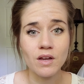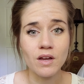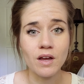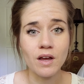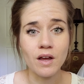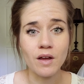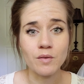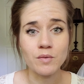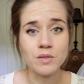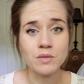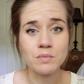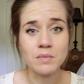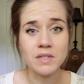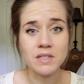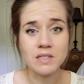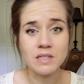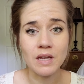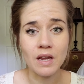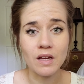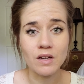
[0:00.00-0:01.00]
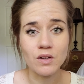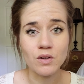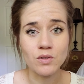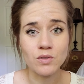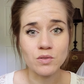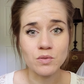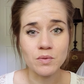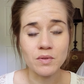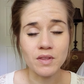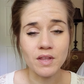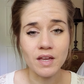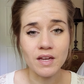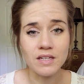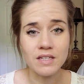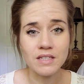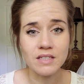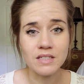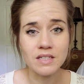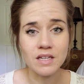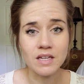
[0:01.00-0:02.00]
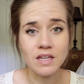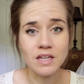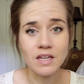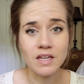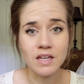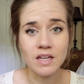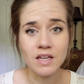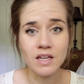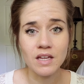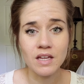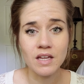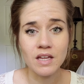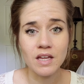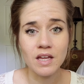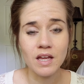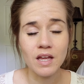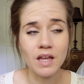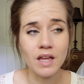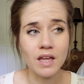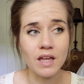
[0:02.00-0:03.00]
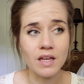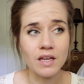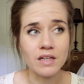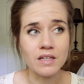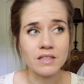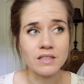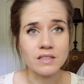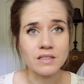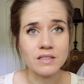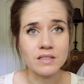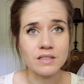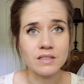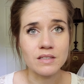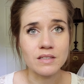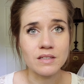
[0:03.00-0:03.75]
I was misdiagnosed with ADD, and